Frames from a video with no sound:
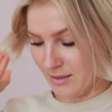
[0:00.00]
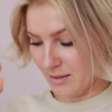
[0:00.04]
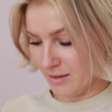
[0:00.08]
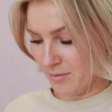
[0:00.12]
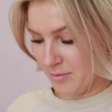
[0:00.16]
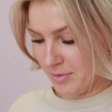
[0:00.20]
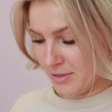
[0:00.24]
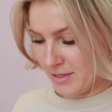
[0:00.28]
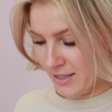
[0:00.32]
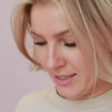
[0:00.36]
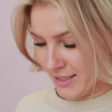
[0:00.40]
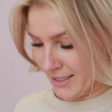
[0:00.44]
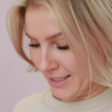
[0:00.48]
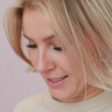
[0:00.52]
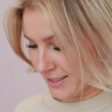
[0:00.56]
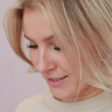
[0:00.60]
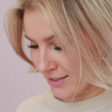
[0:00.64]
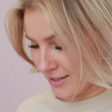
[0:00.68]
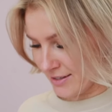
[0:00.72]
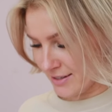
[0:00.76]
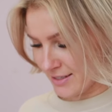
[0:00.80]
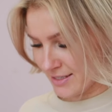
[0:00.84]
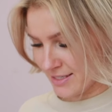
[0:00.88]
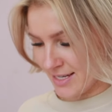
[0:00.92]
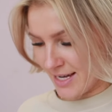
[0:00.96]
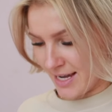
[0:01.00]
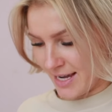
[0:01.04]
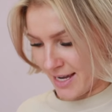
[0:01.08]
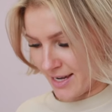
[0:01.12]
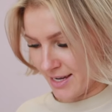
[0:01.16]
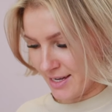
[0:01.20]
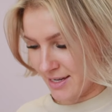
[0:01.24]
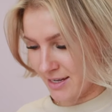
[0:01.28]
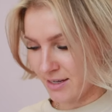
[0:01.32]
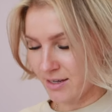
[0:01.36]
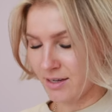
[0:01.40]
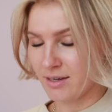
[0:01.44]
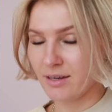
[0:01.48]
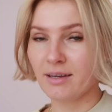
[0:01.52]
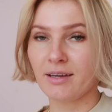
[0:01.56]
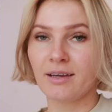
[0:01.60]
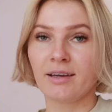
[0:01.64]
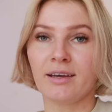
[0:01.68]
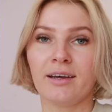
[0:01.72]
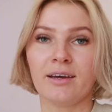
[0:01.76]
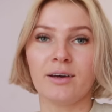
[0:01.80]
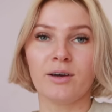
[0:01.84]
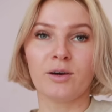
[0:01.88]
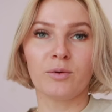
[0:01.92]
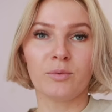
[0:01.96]
a bit later in the day.
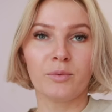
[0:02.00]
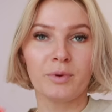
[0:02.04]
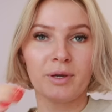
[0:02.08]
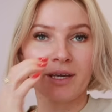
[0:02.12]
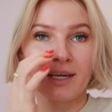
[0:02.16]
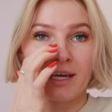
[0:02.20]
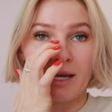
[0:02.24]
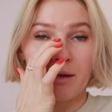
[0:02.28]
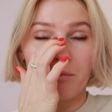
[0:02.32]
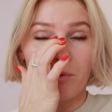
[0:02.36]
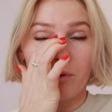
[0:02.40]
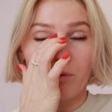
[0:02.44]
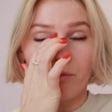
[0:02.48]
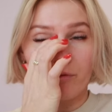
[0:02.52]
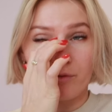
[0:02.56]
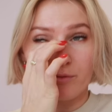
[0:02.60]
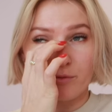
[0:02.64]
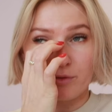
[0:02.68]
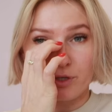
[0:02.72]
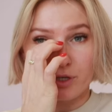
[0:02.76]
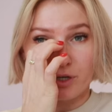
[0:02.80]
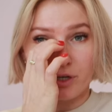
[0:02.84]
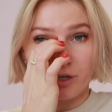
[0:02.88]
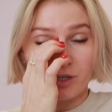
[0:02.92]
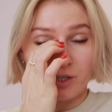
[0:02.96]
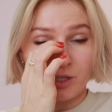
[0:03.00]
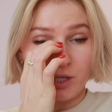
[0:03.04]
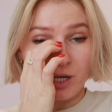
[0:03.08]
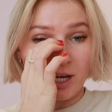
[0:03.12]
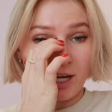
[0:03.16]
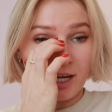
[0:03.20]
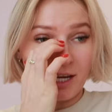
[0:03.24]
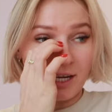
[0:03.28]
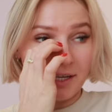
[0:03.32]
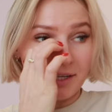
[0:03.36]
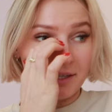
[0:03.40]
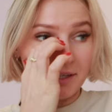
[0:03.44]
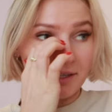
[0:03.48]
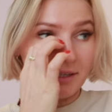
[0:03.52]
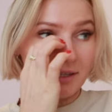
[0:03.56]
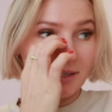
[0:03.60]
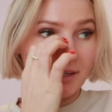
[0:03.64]
We came home from church, ate.